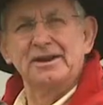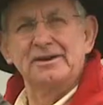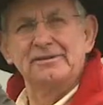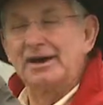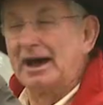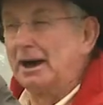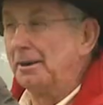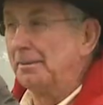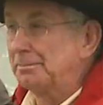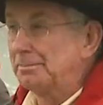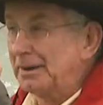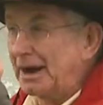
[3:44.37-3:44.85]
of
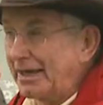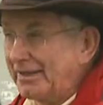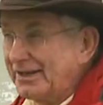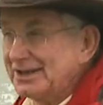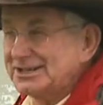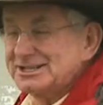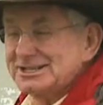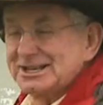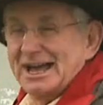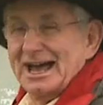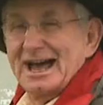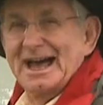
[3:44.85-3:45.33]
our
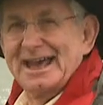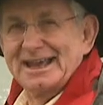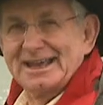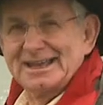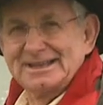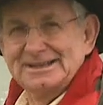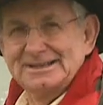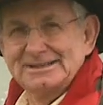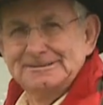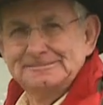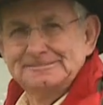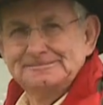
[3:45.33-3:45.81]
brother's eye,
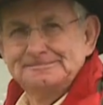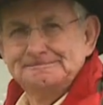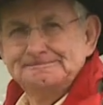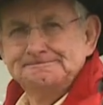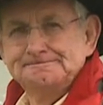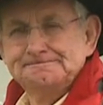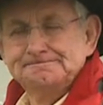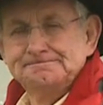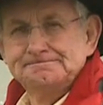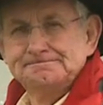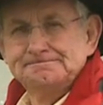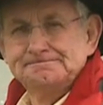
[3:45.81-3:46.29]

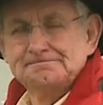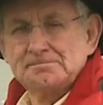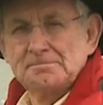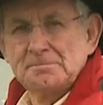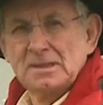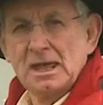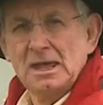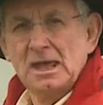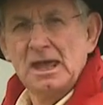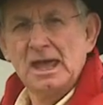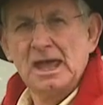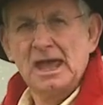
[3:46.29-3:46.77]

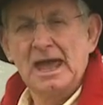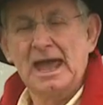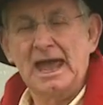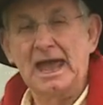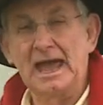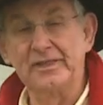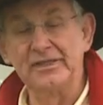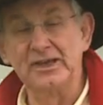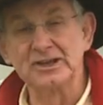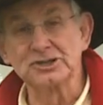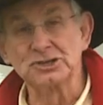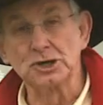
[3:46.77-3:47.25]

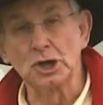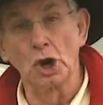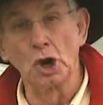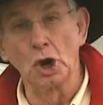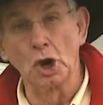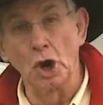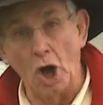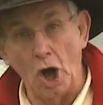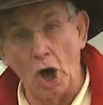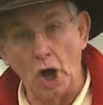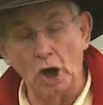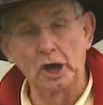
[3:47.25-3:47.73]
and there's a
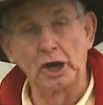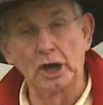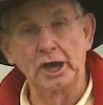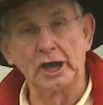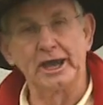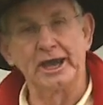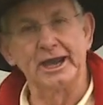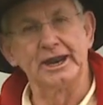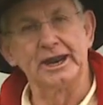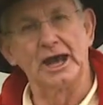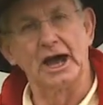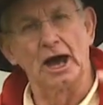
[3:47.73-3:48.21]
log
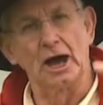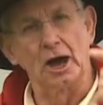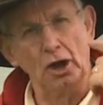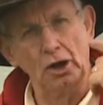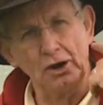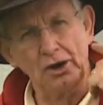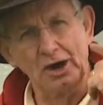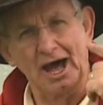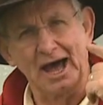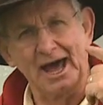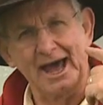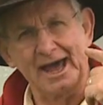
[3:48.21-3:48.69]
in our
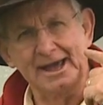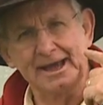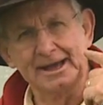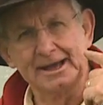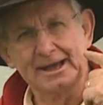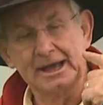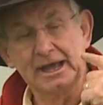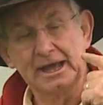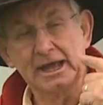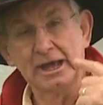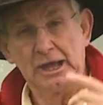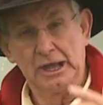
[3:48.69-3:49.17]
own eye.
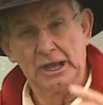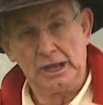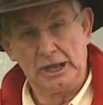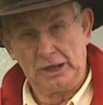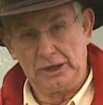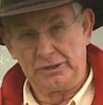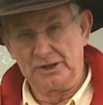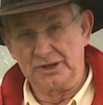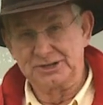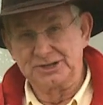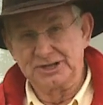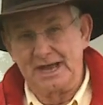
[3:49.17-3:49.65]

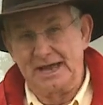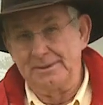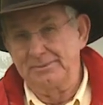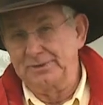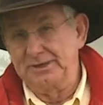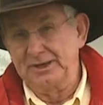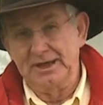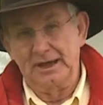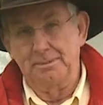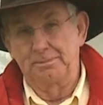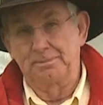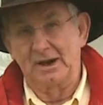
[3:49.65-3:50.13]
The same
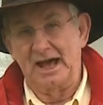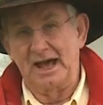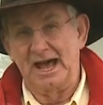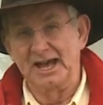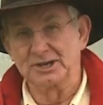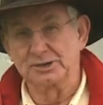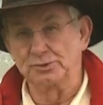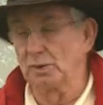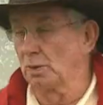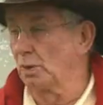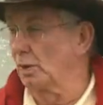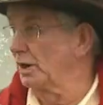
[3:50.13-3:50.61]
thing
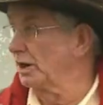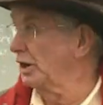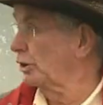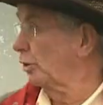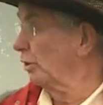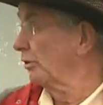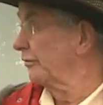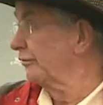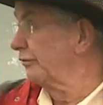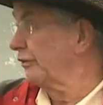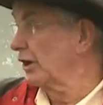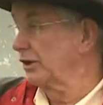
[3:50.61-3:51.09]
applies. We want to
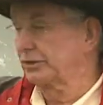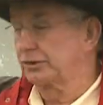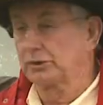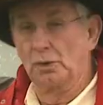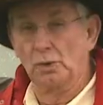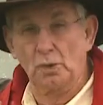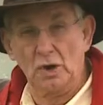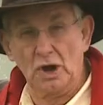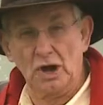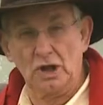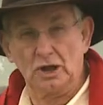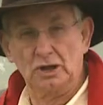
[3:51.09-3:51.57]
convert the
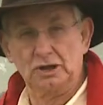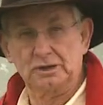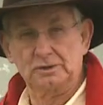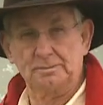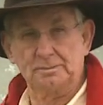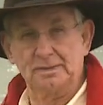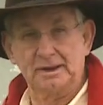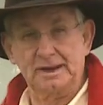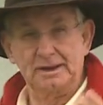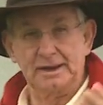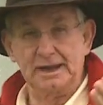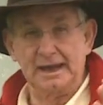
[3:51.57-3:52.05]
world,
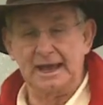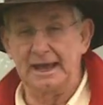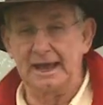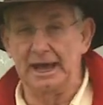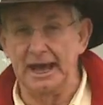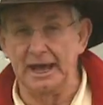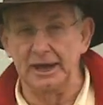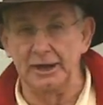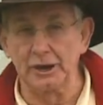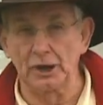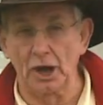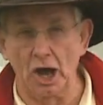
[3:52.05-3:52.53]
but
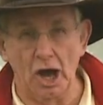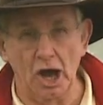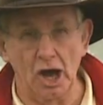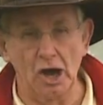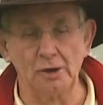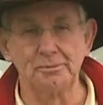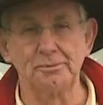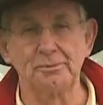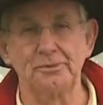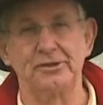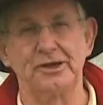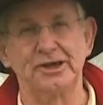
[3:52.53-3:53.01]
at
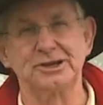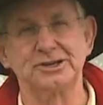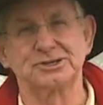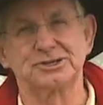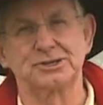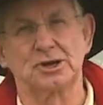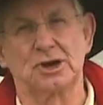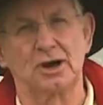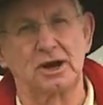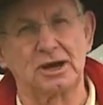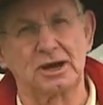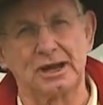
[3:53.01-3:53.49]
home
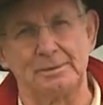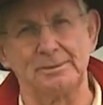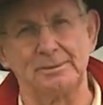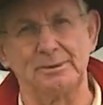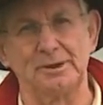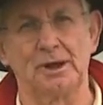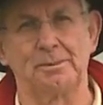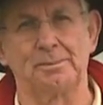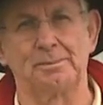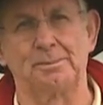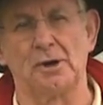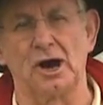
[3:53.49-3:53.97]
things are
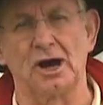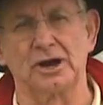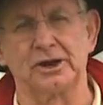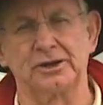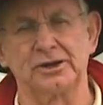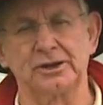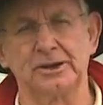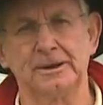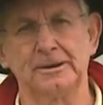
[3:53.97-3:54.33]
coming apart.